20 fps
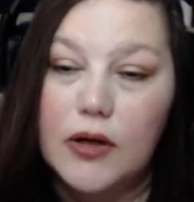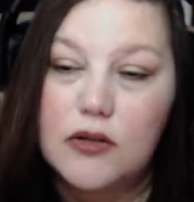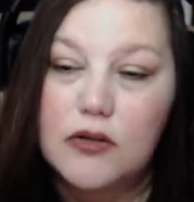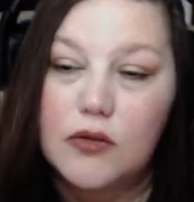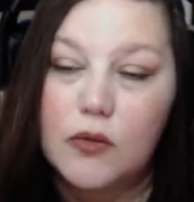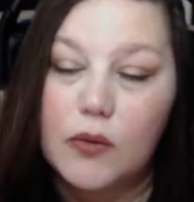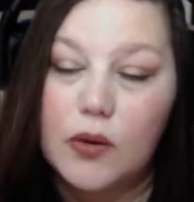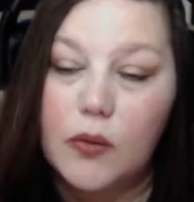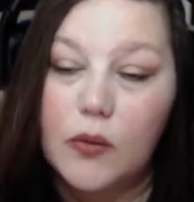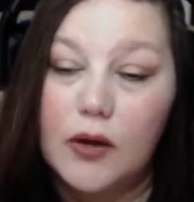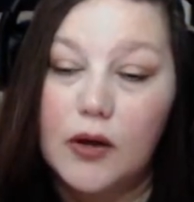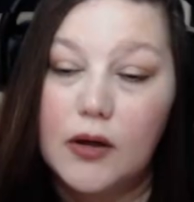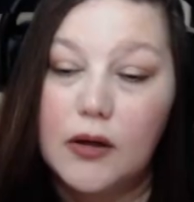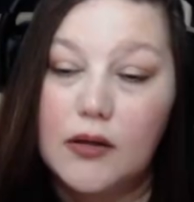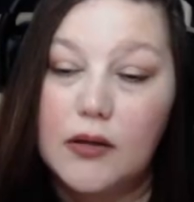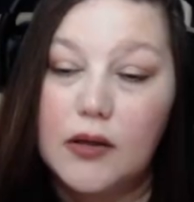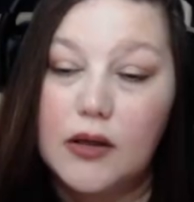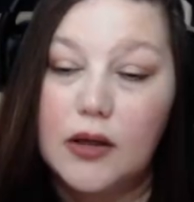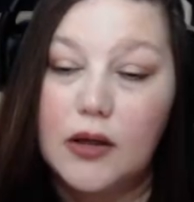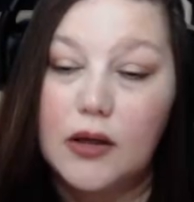Okay, so we
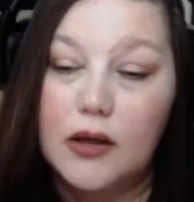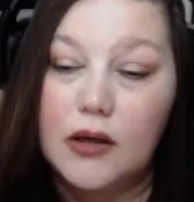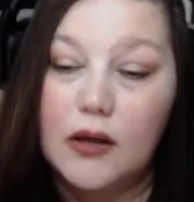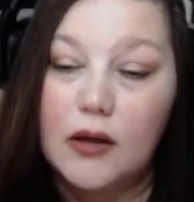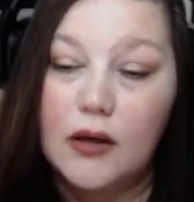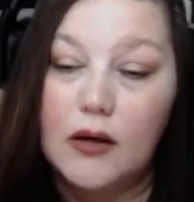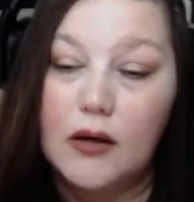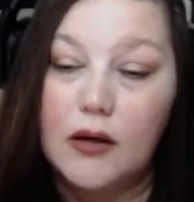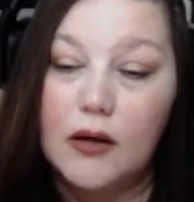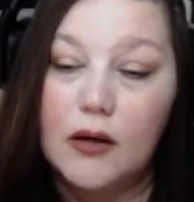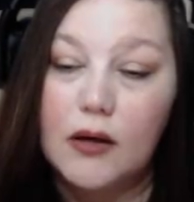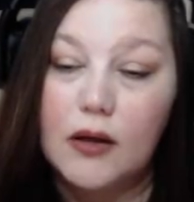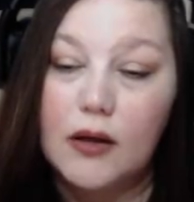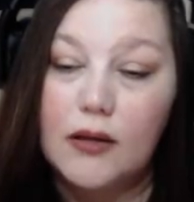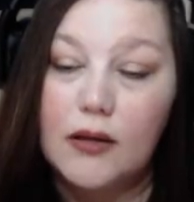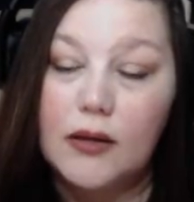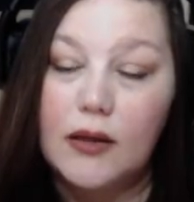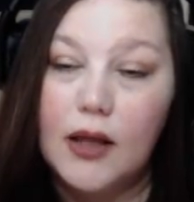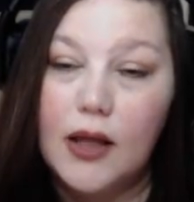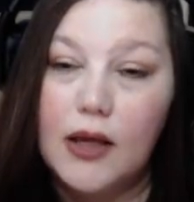want the
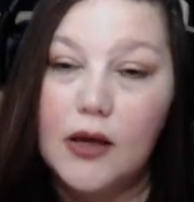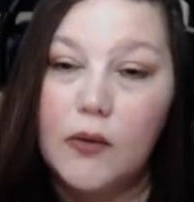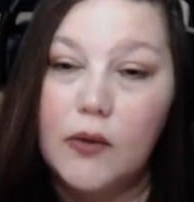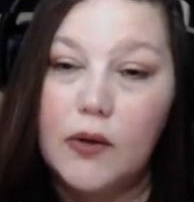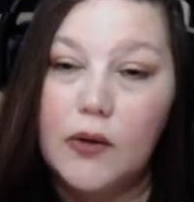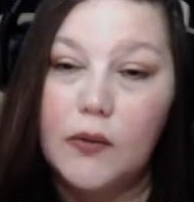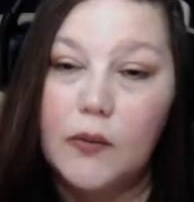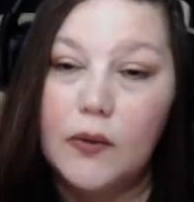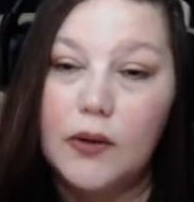liquid